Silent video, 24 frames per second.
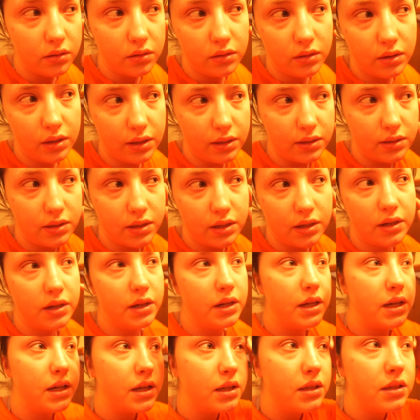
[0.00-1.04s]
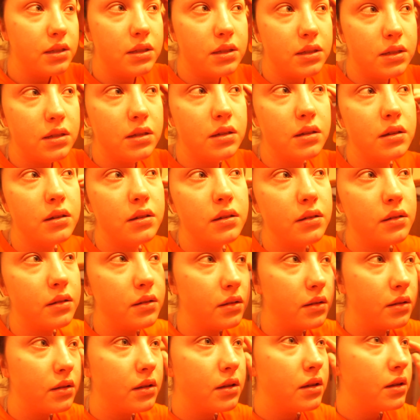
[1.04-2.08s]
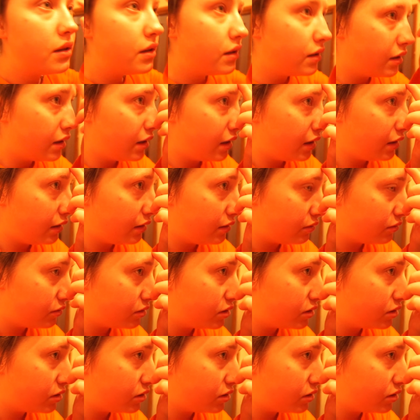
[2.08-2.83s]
these areas. I know